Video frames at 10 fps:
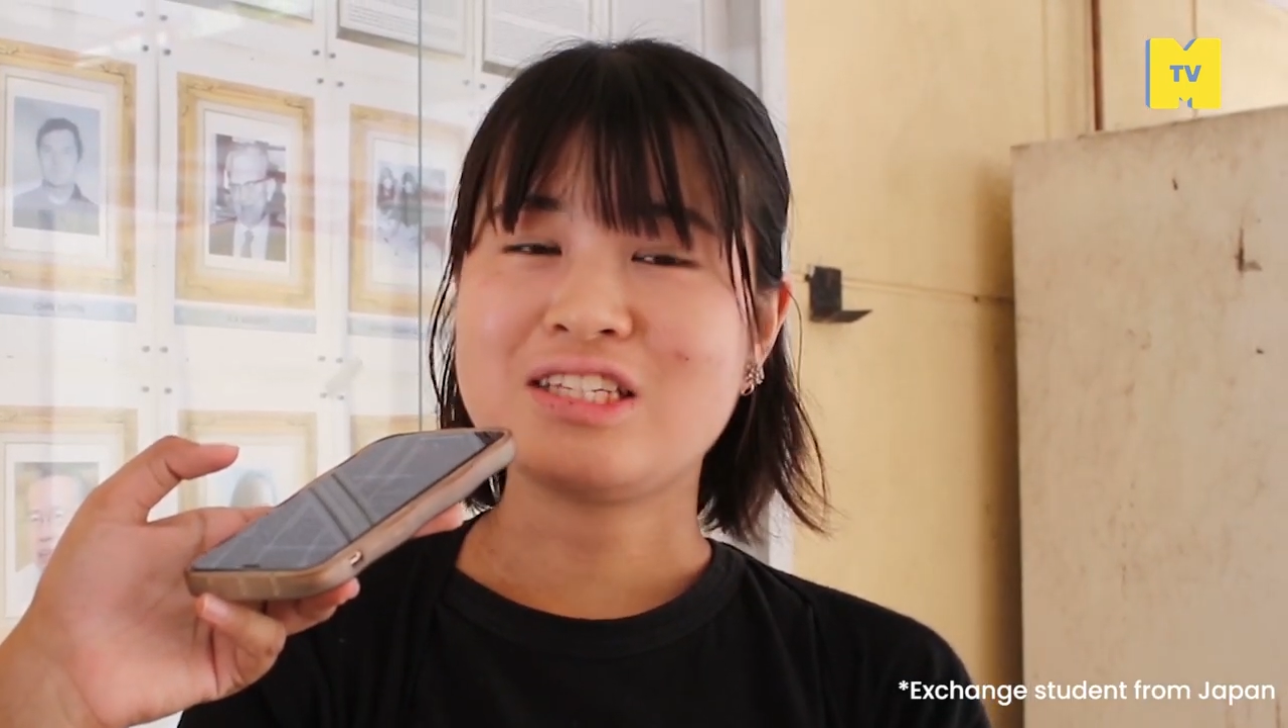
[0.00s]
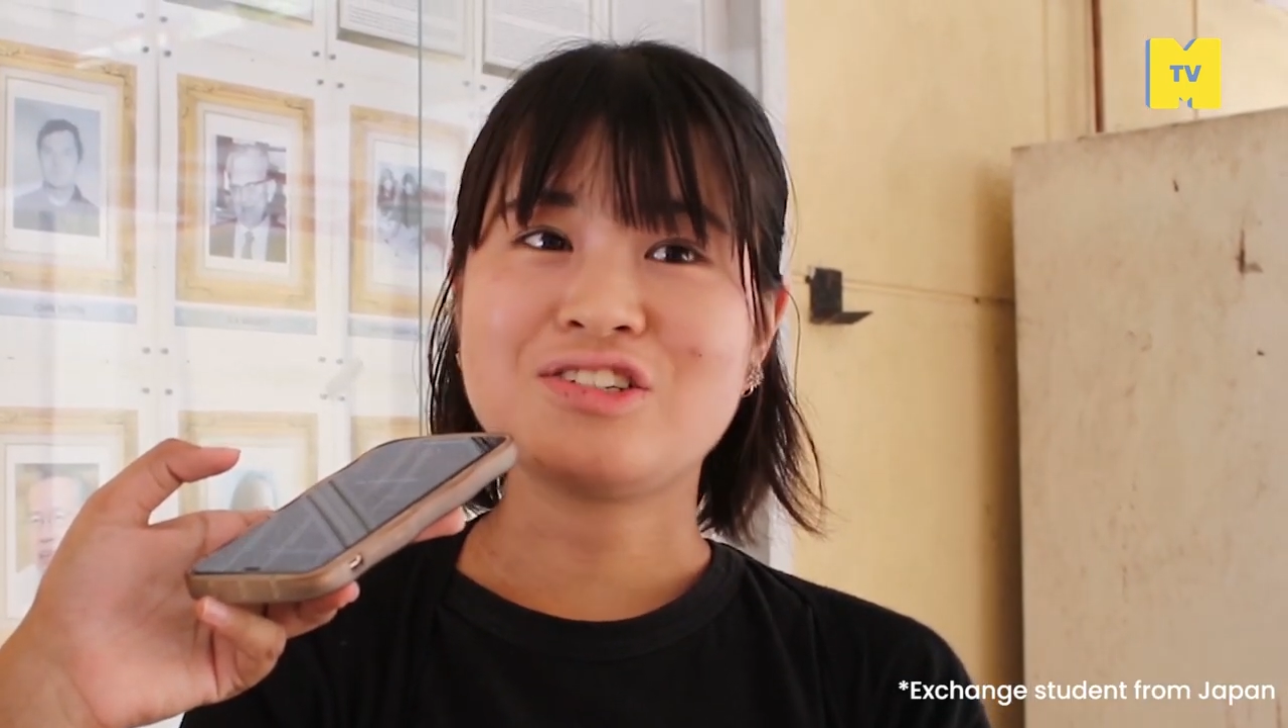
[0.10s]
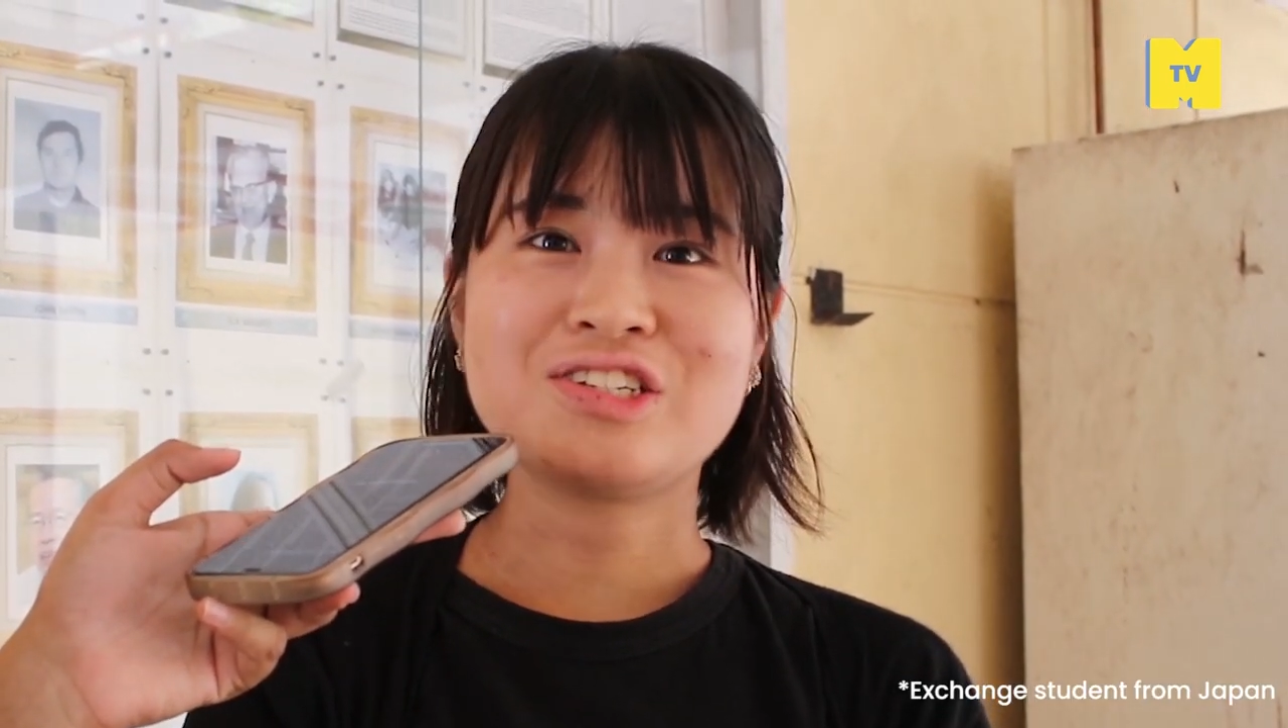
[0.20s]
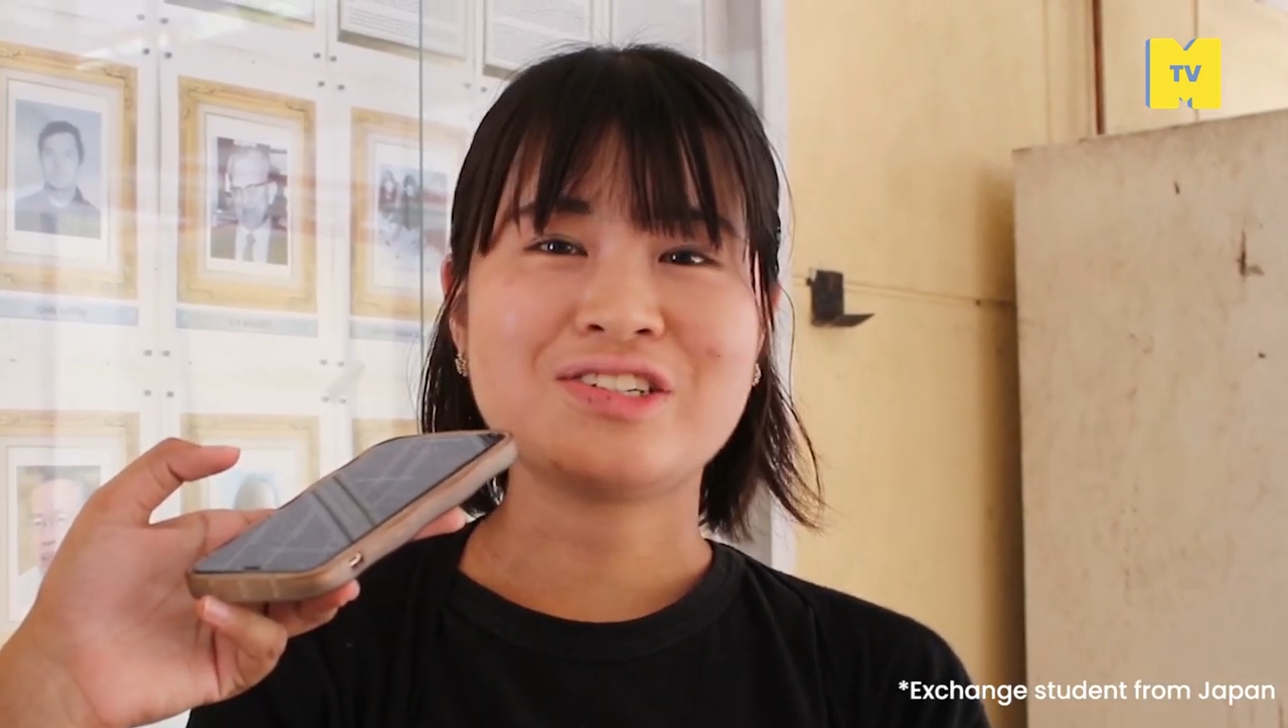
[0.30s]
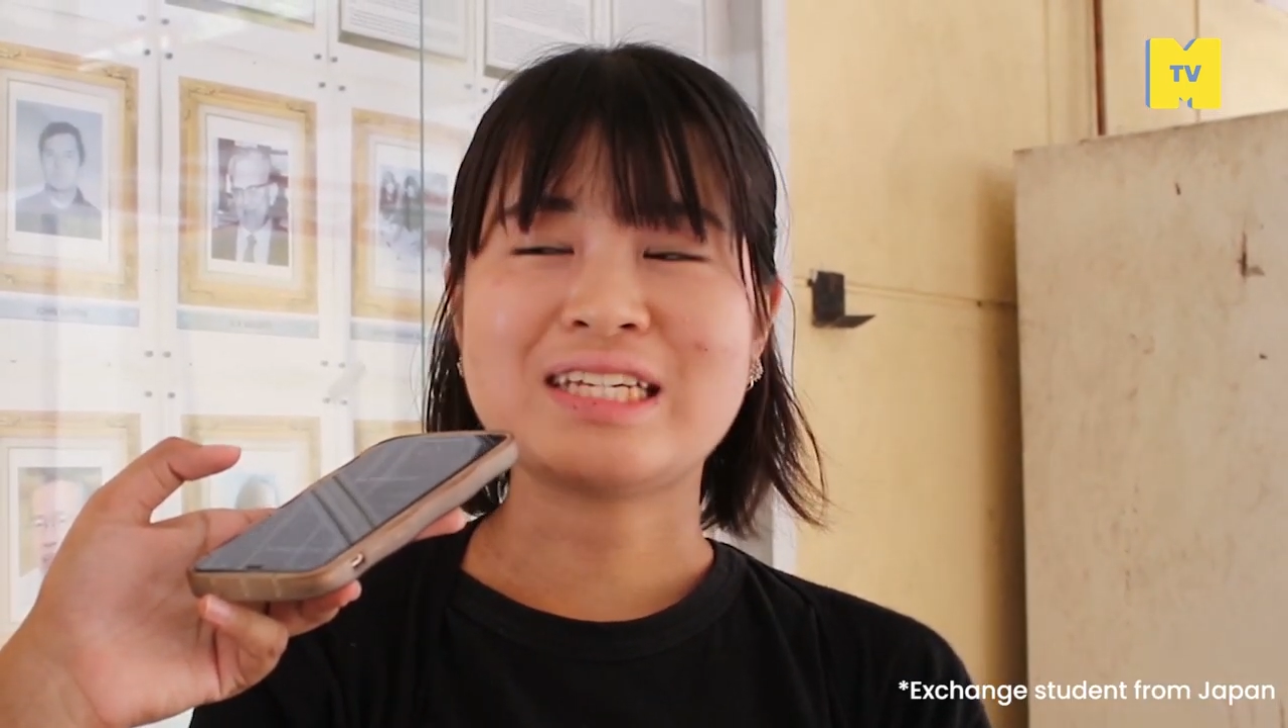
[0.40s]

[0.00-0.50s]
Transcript: social